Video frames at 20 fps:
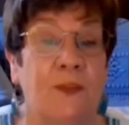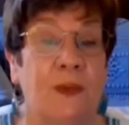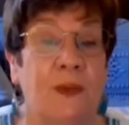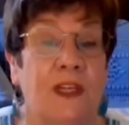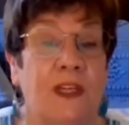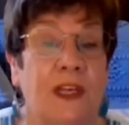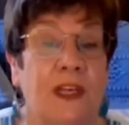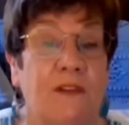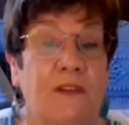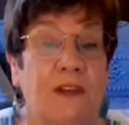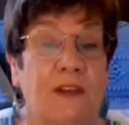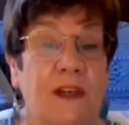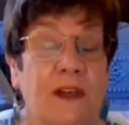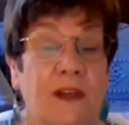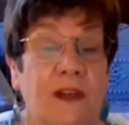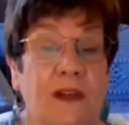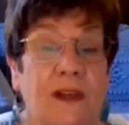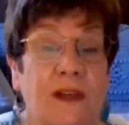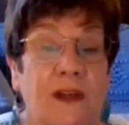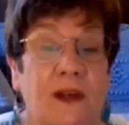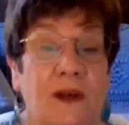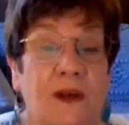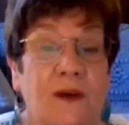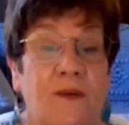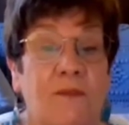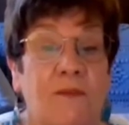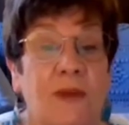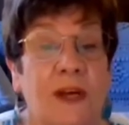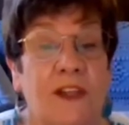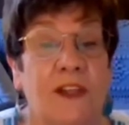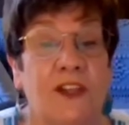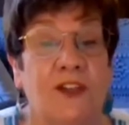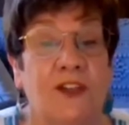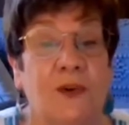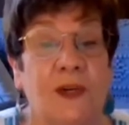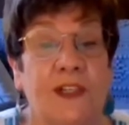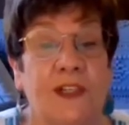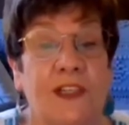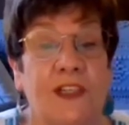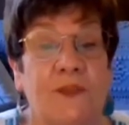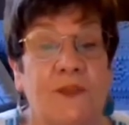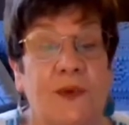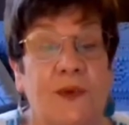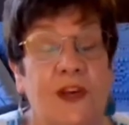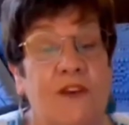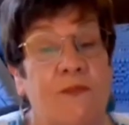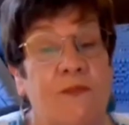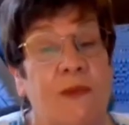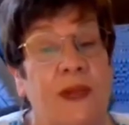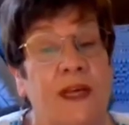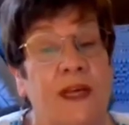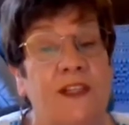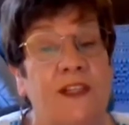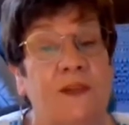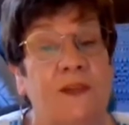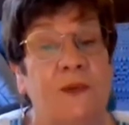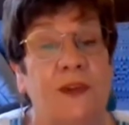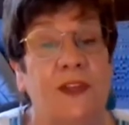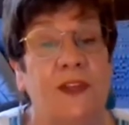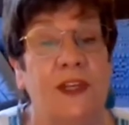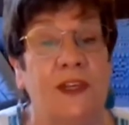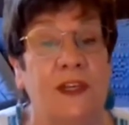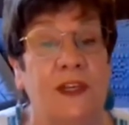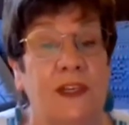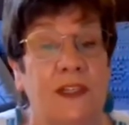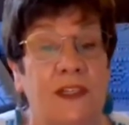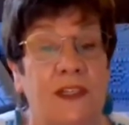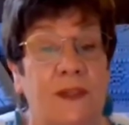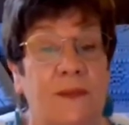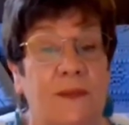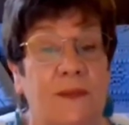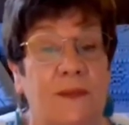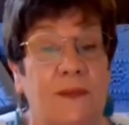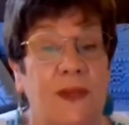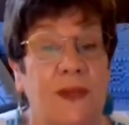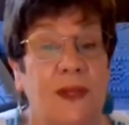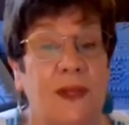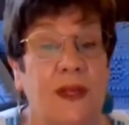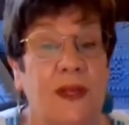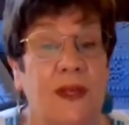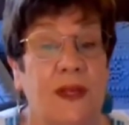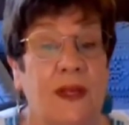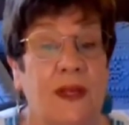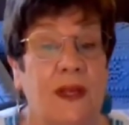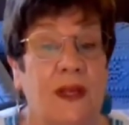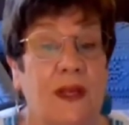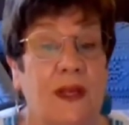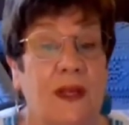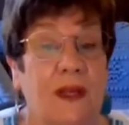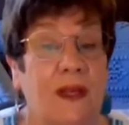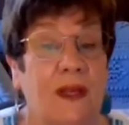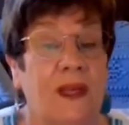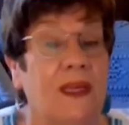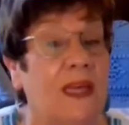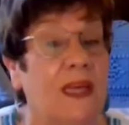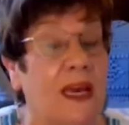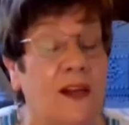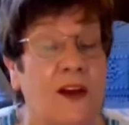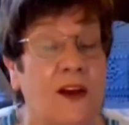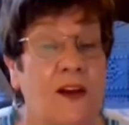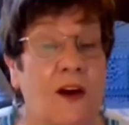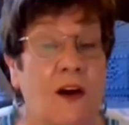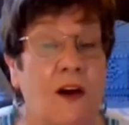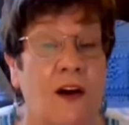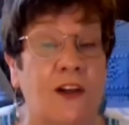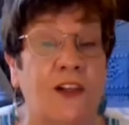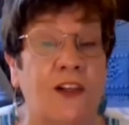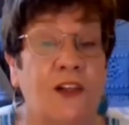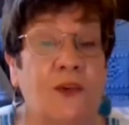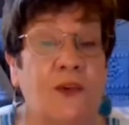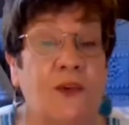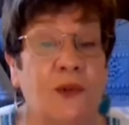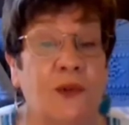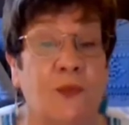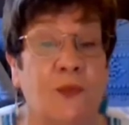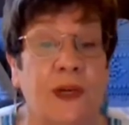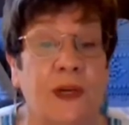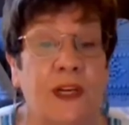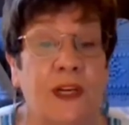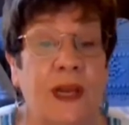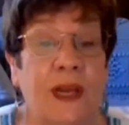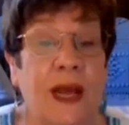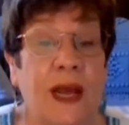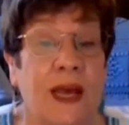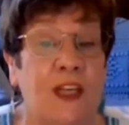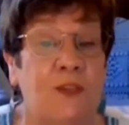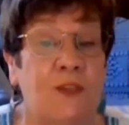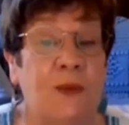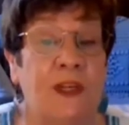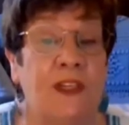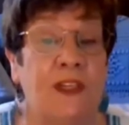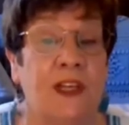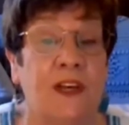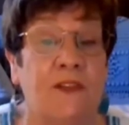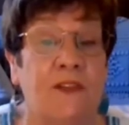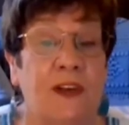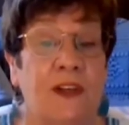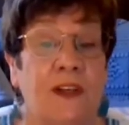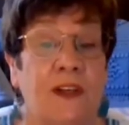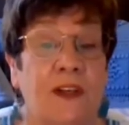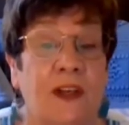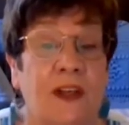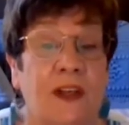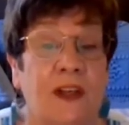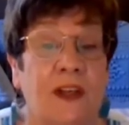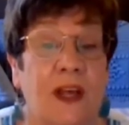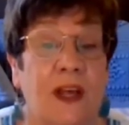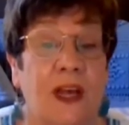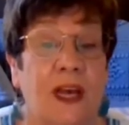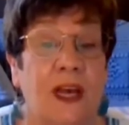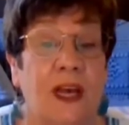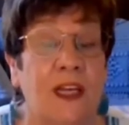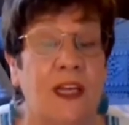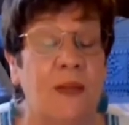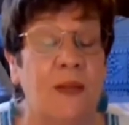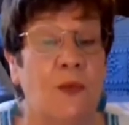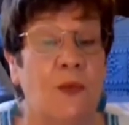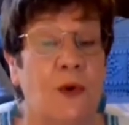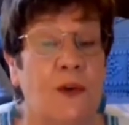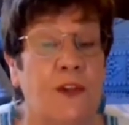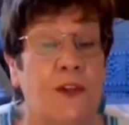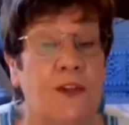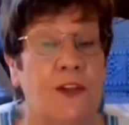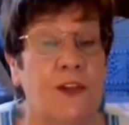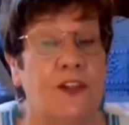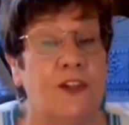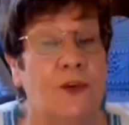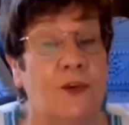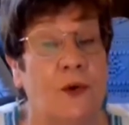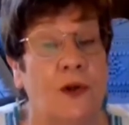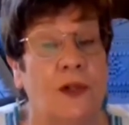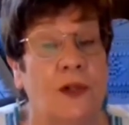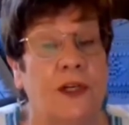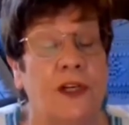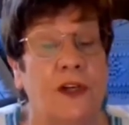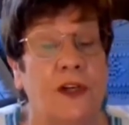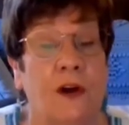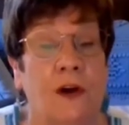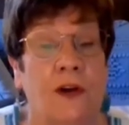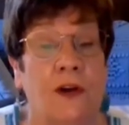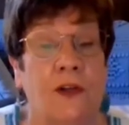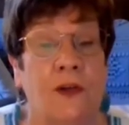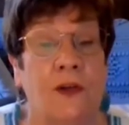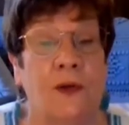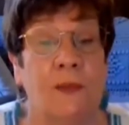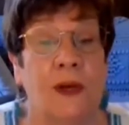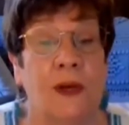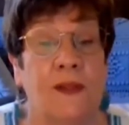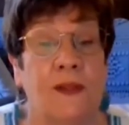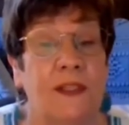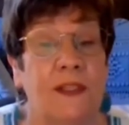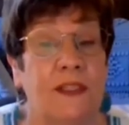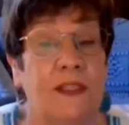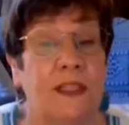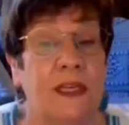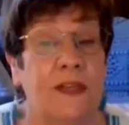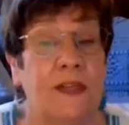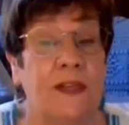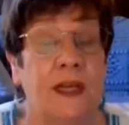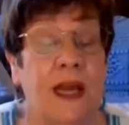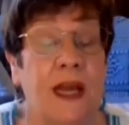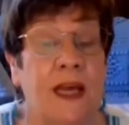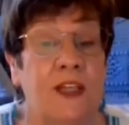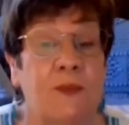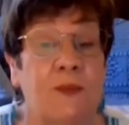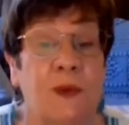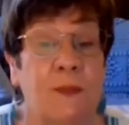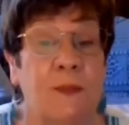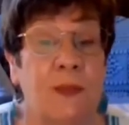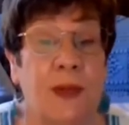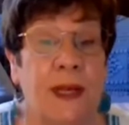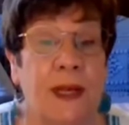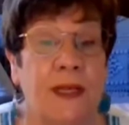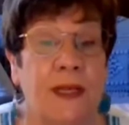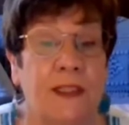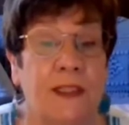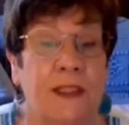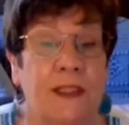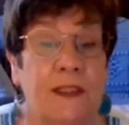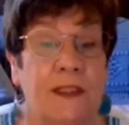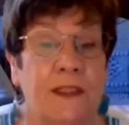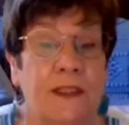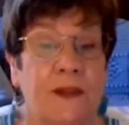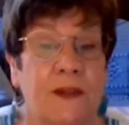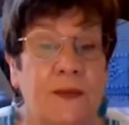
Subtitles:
been given by the choices we have planted within it. It cannot argue with what it has been given any more than the soil can argue about the seed that has been planted.